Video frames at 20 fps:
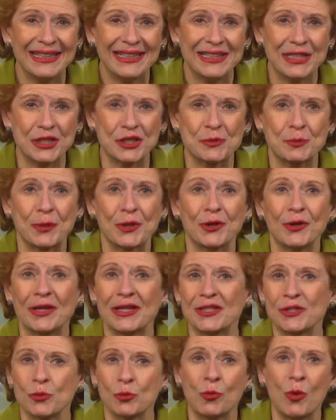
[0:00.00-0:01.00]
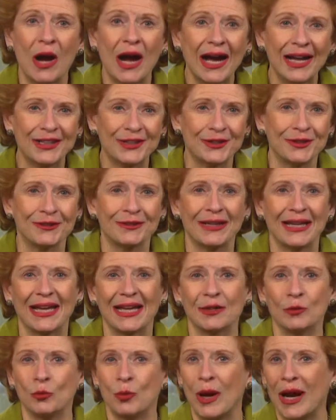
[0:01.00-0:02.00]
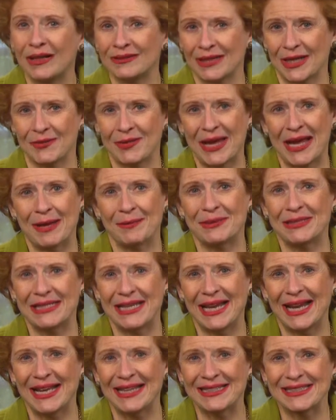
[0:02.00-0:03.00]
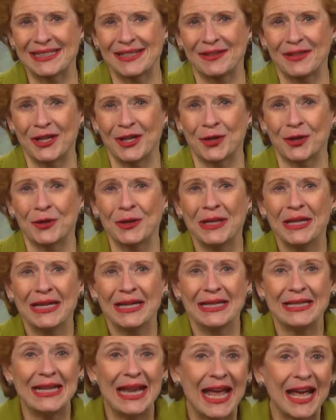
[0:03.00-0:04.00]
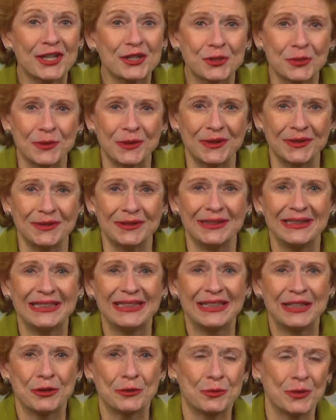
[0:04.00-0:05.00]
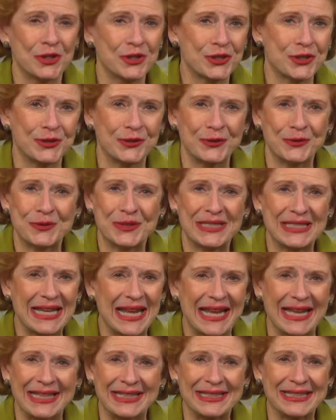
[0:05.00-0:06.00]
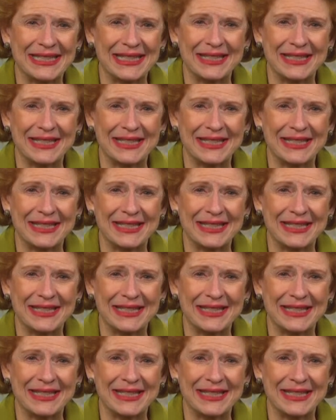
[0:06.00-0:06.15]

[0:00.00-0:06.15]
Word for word: to experience water and wildlife habitats in their natural original states.